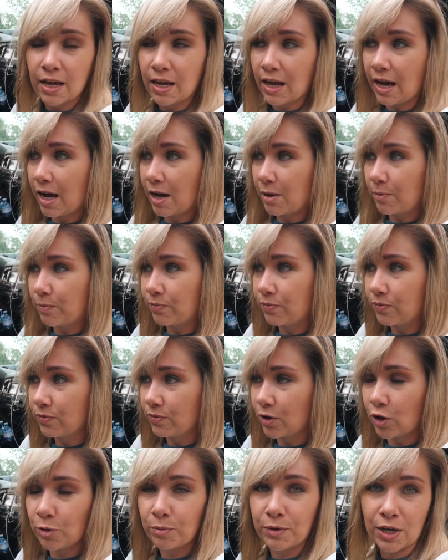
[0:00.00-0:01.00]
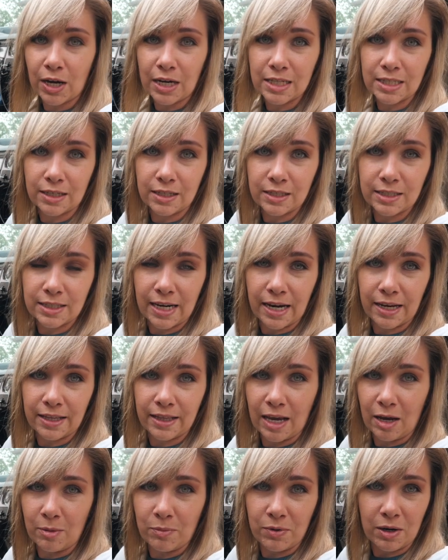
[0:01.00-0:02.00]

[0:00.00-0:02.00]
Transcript: Um, hope you guys understand that,